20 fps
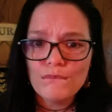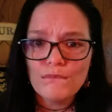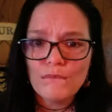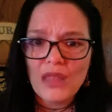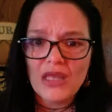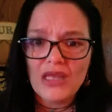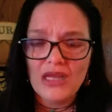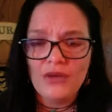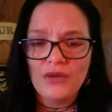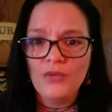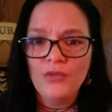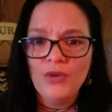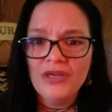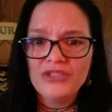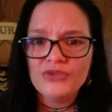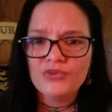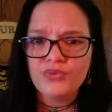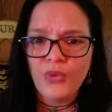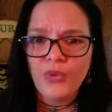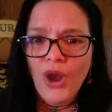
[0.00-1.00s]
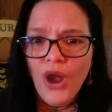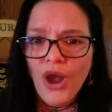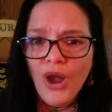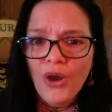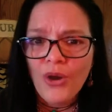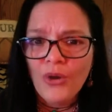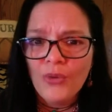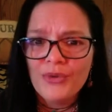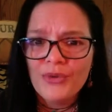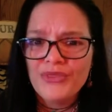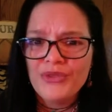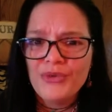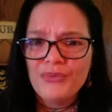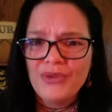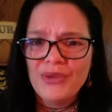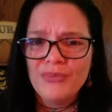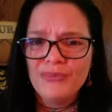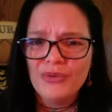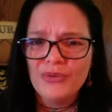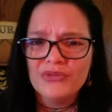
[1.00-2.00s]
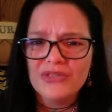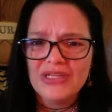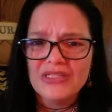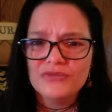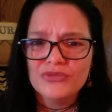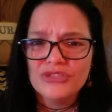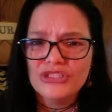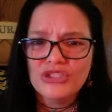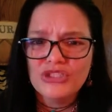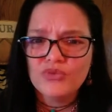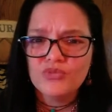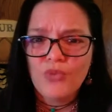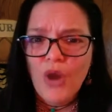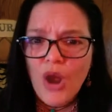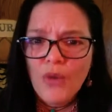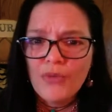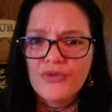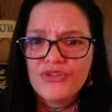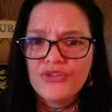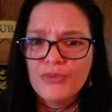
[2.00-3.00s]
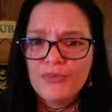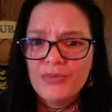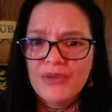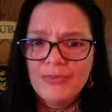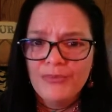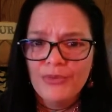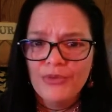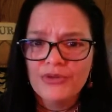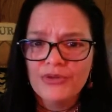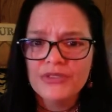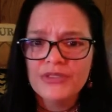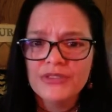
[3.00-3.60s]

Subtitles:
Like, what is wrong with you people? Like, what's wrong with you people?